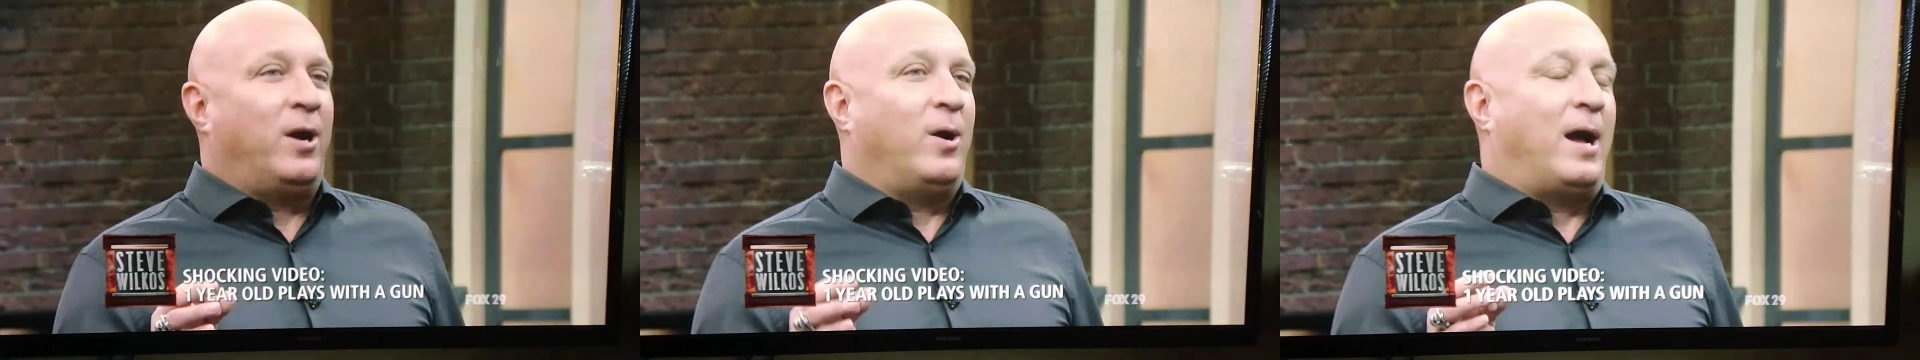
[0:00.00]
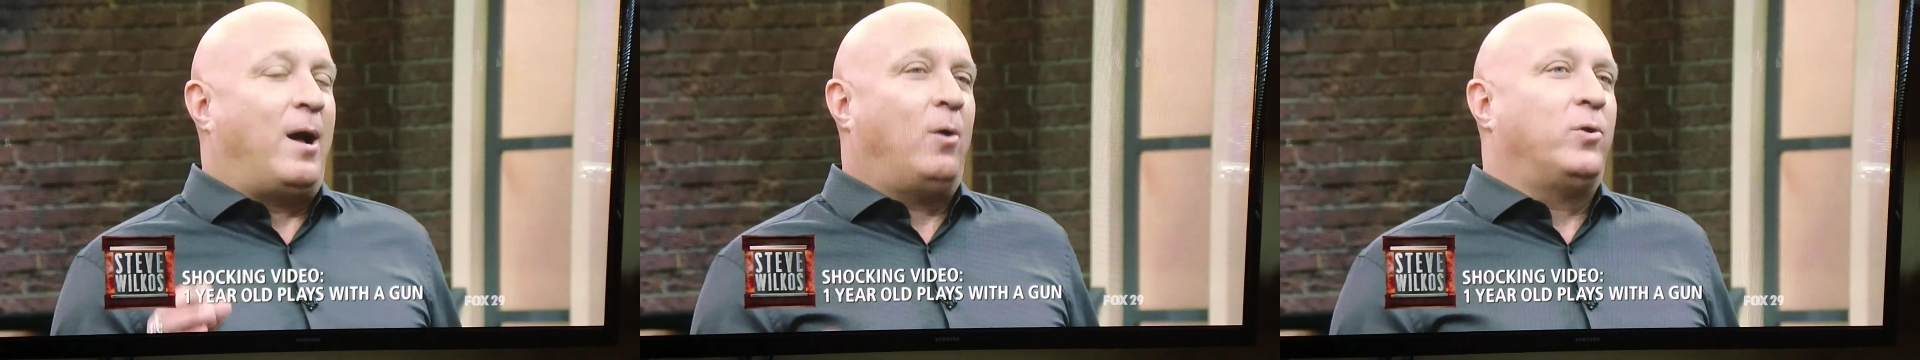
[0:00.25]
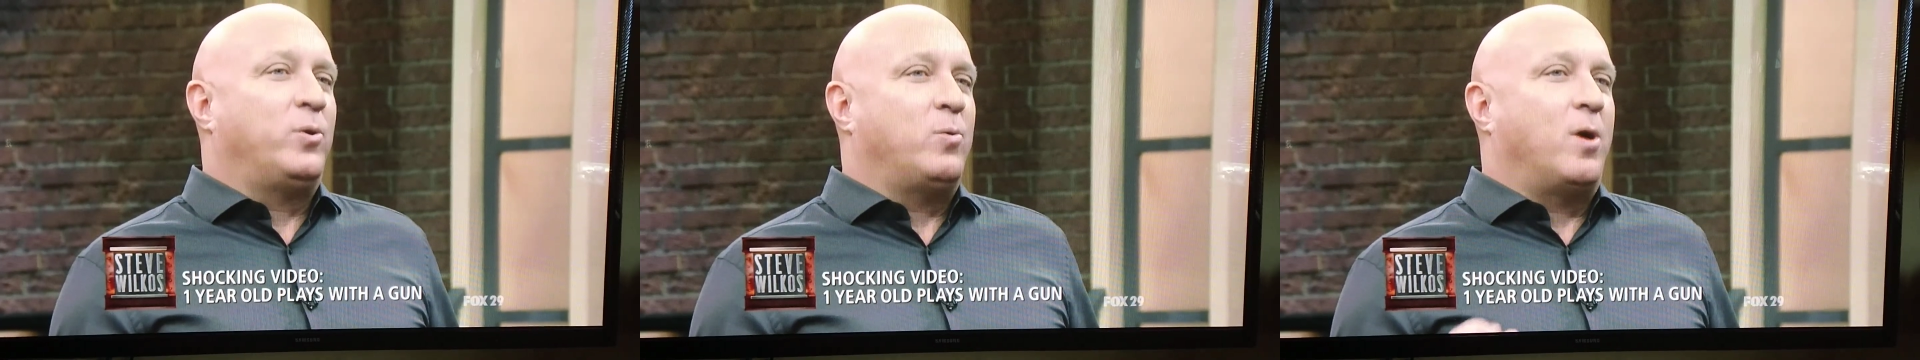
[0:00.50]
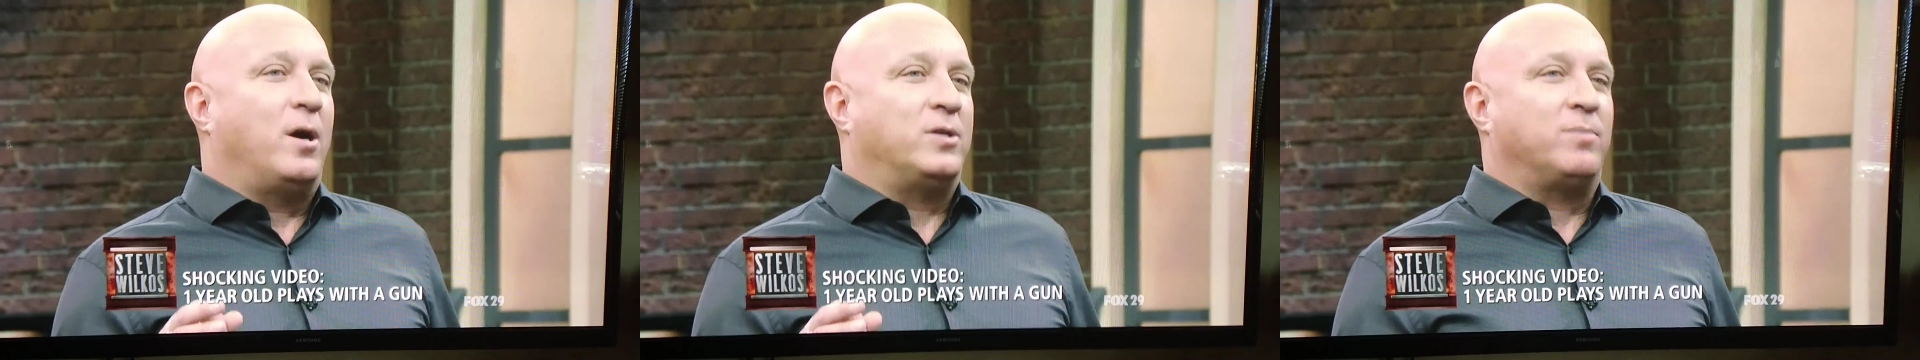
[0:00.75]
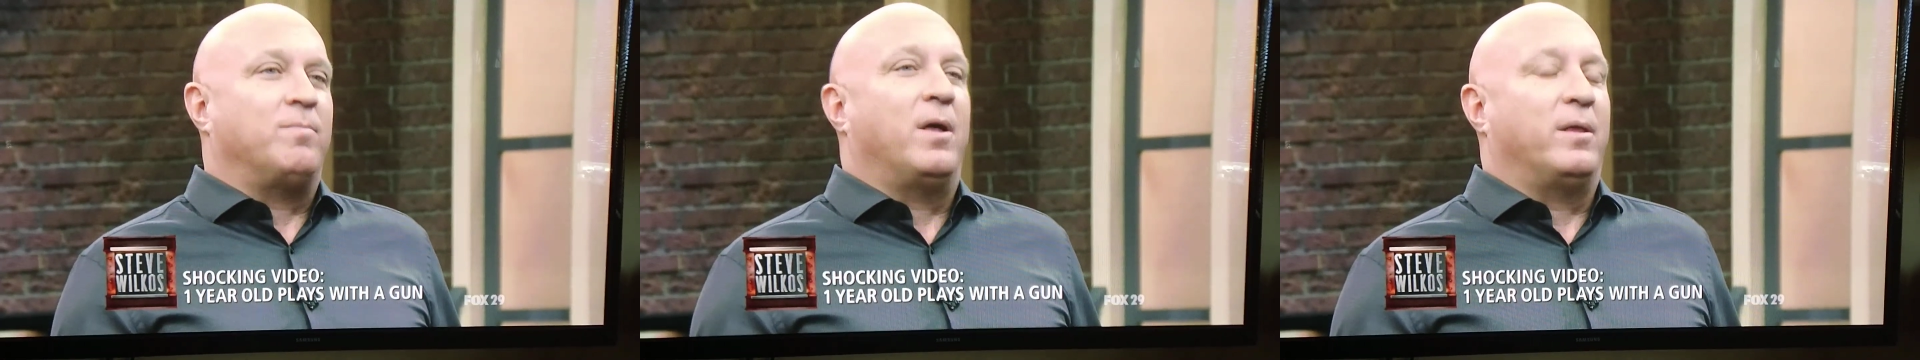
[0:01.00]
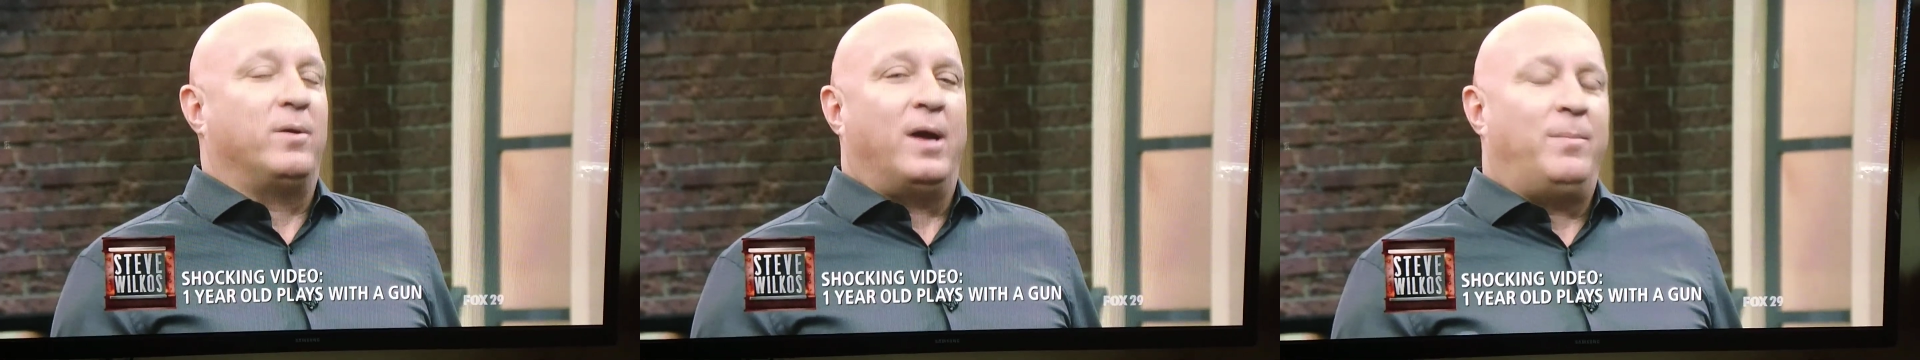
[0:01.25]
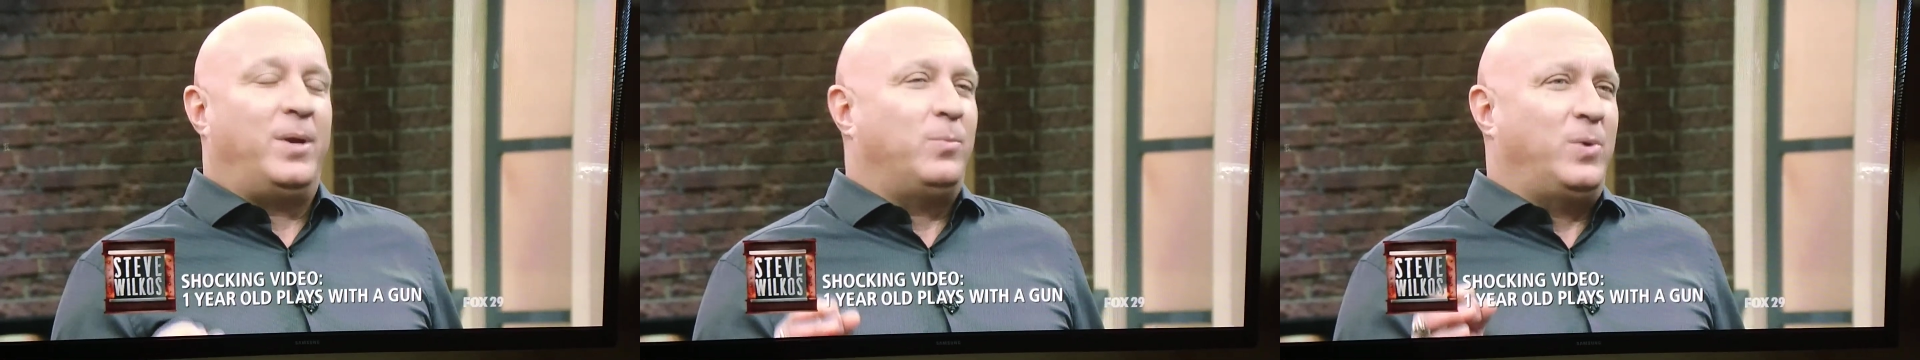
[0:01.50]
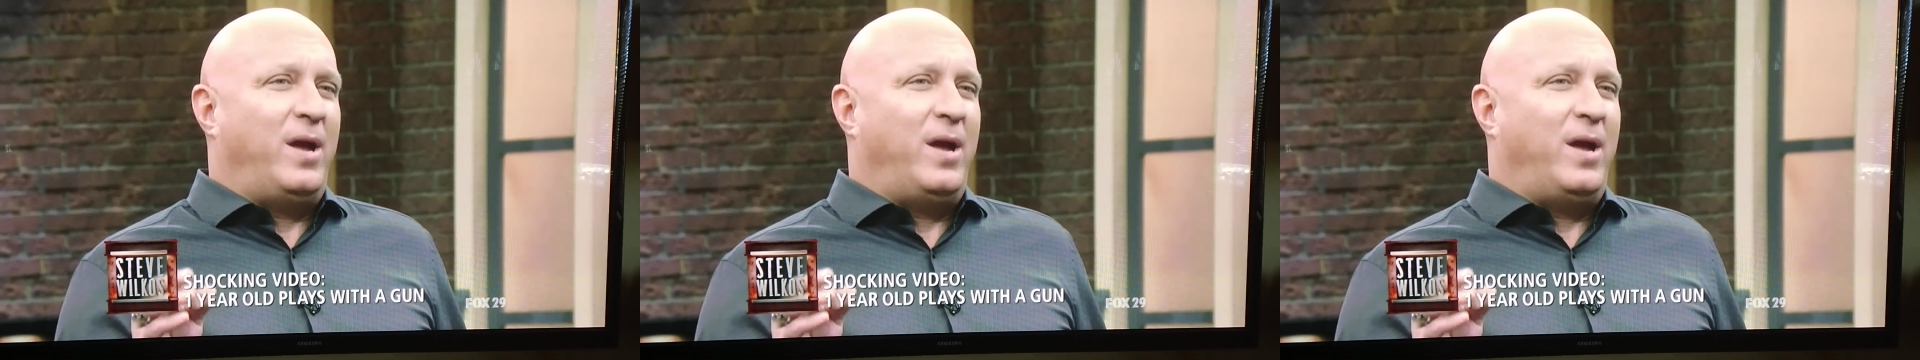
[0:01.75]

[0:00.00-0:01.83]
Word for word: care how old you are as a mother. I mean,